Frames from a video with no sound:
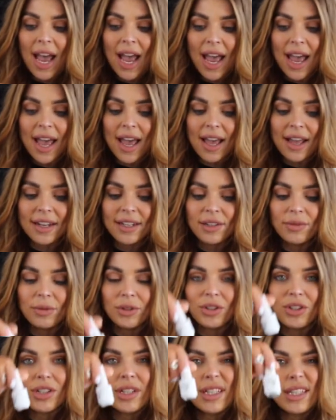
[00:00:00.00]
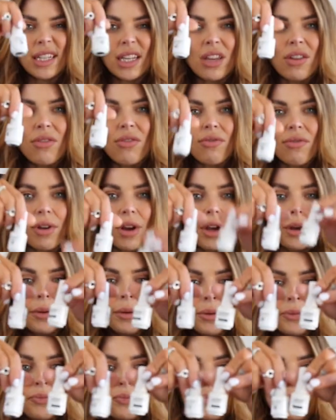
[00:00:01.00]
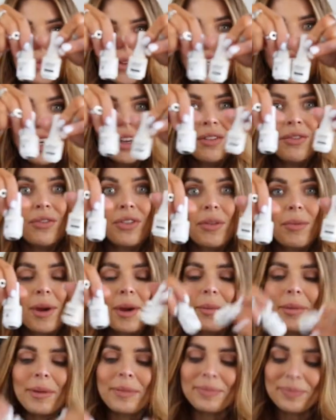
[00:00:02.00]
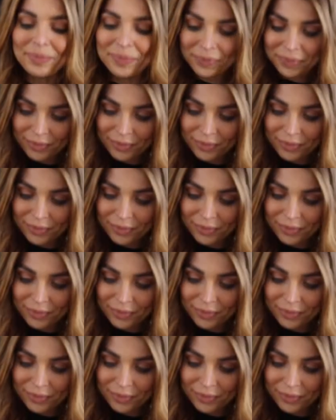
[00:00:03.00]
and we'll just see you through for the moment.